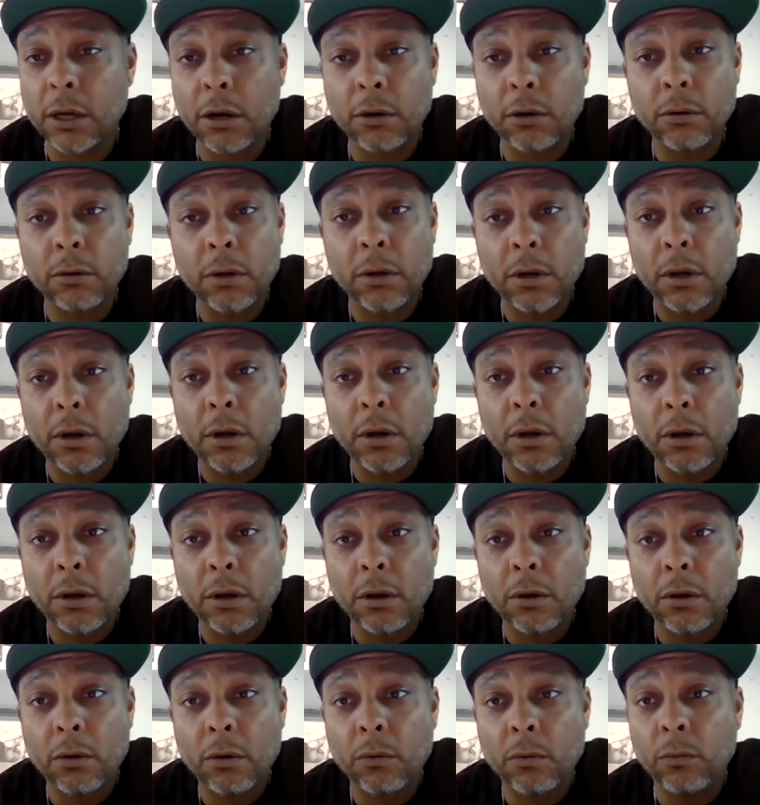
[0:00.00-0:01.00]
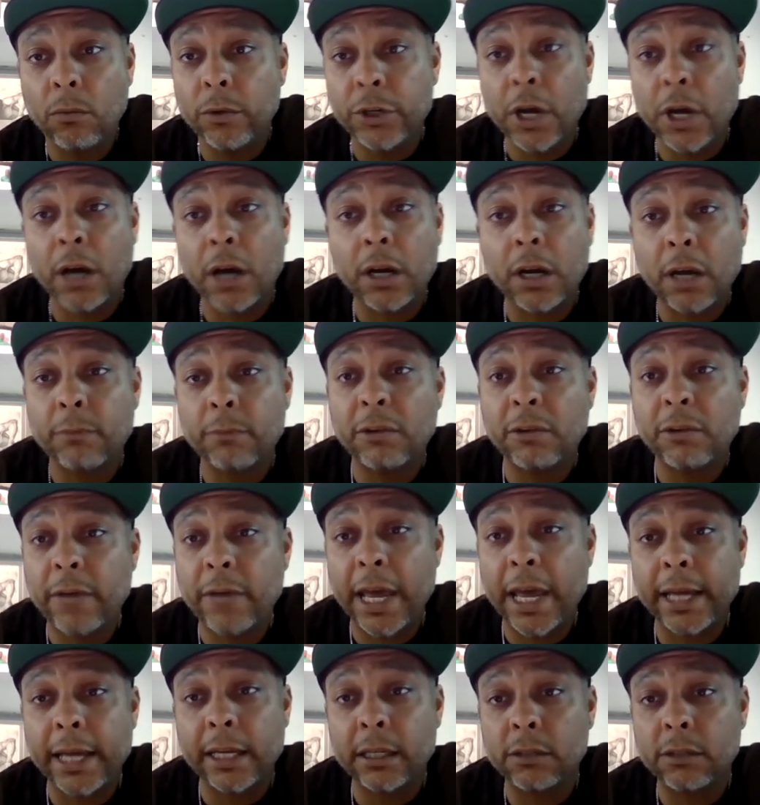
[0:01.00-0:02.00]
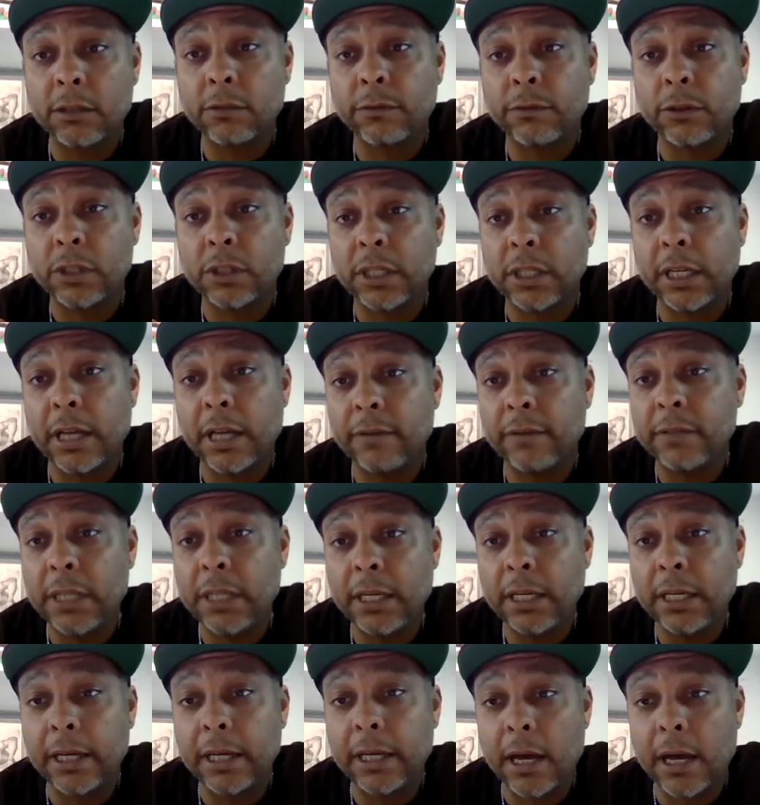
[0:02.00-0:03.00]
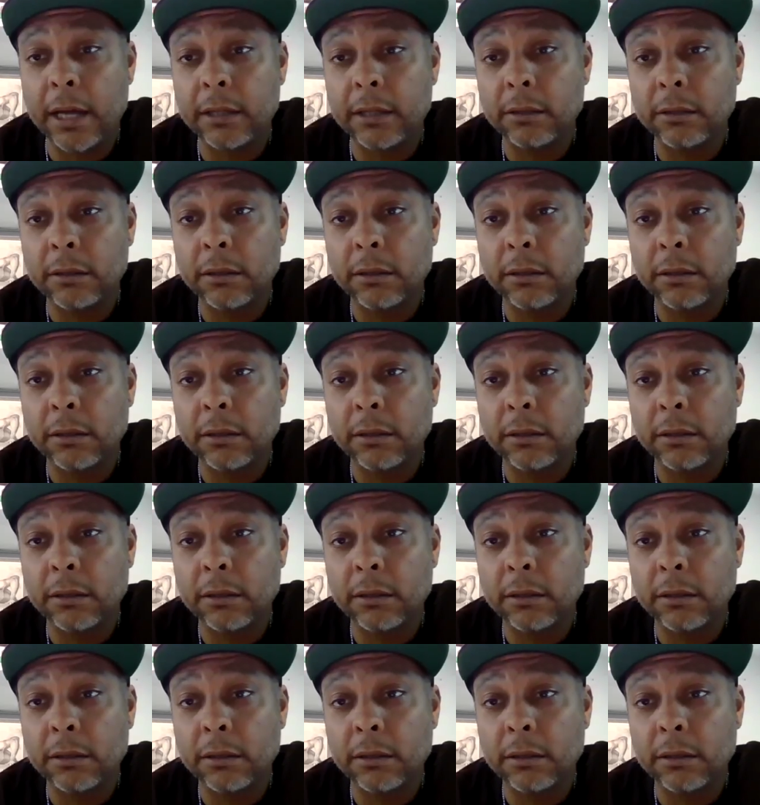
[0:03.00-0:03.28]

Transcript: So when y'all come to Vegas for CNFT Con,